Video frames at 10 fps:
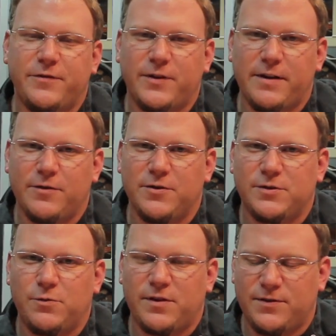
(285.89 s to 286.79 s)

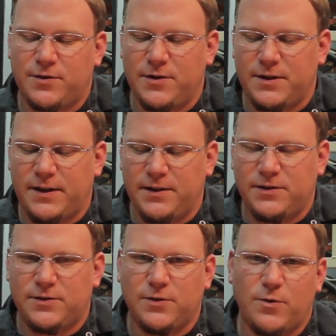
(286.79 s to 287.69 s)
flavors with a certain
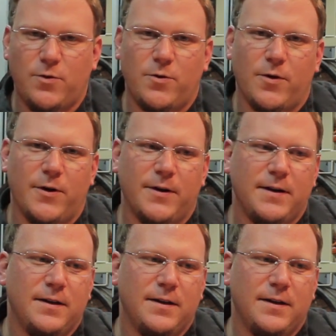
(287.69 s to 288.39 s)
yeast, or